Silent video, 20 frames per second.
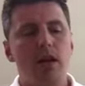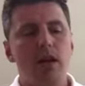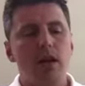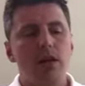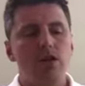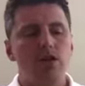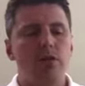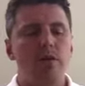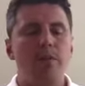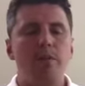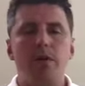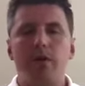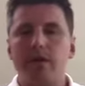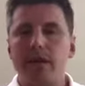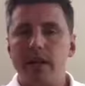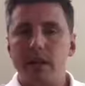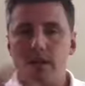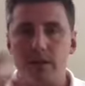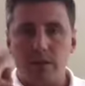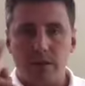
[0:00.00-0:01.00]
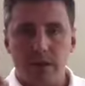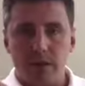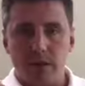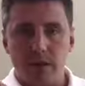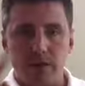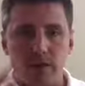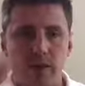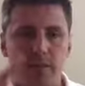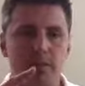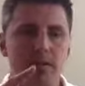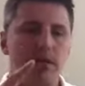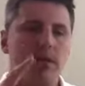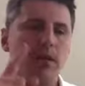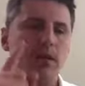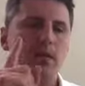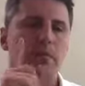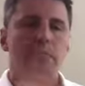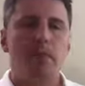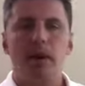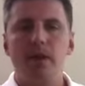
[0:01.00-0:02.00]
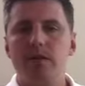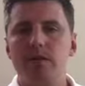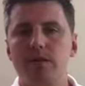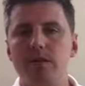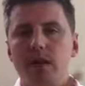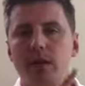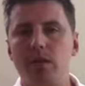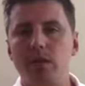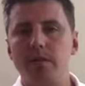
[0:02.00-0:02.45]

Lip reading: So we broke down 3 concepts: microcycle,